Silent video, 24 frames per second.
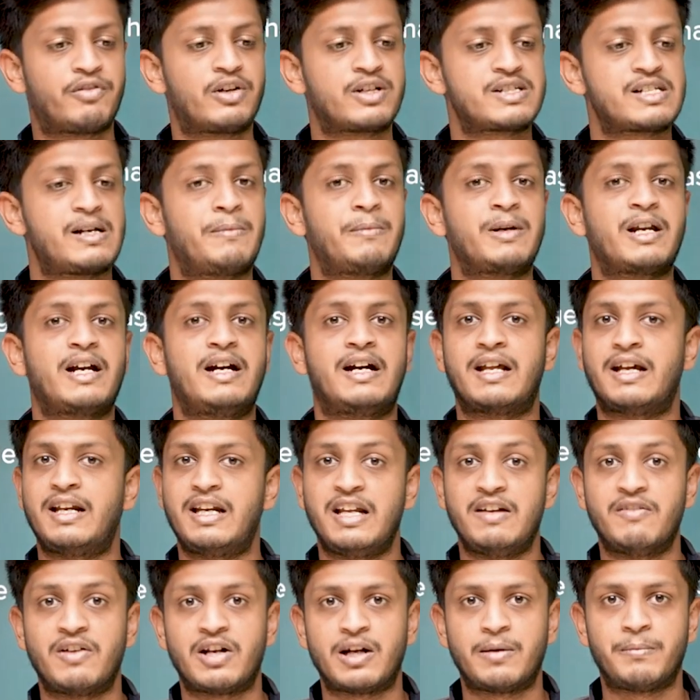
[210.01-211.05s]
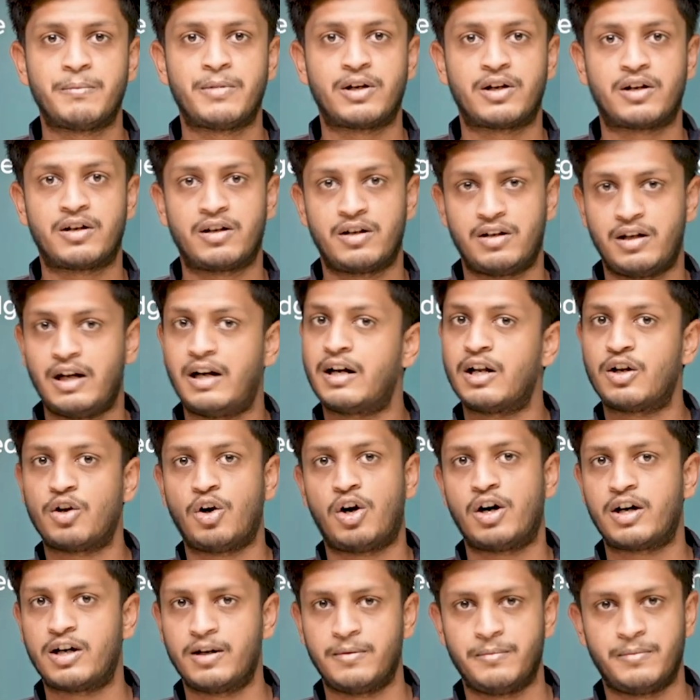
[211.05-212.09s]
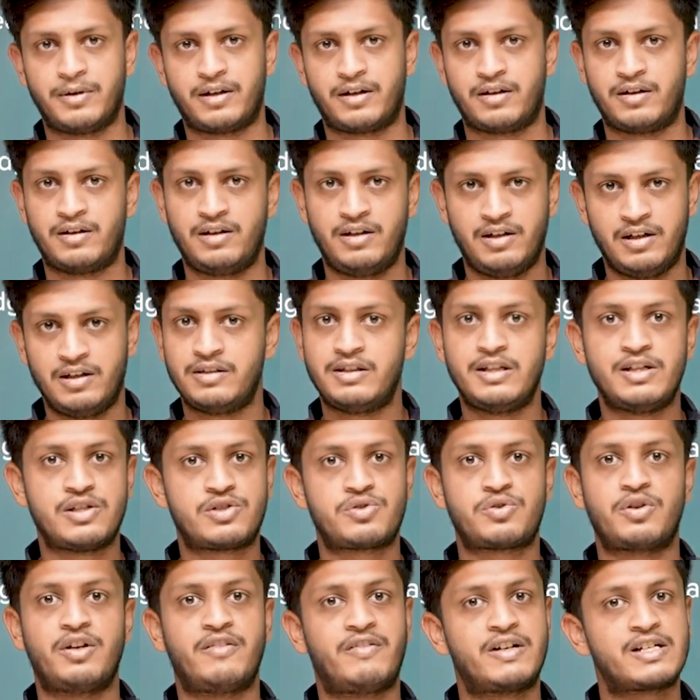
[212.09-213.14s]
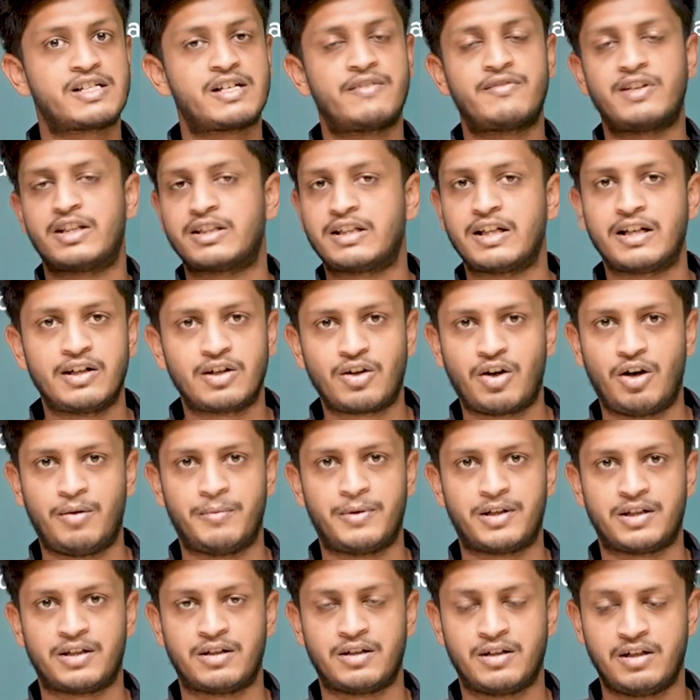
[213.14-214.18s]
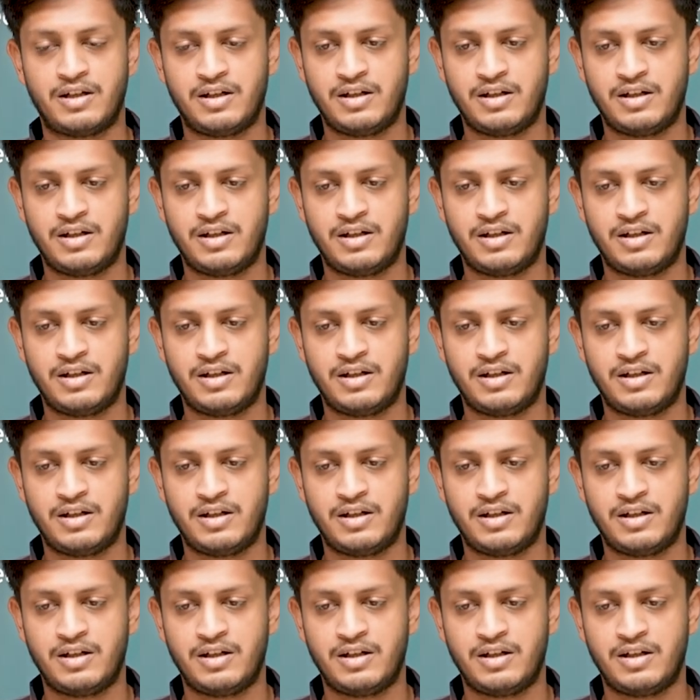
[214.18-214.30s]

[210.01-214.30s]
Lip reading: For example, getting an even number and an odd number. These two events have nothing in common.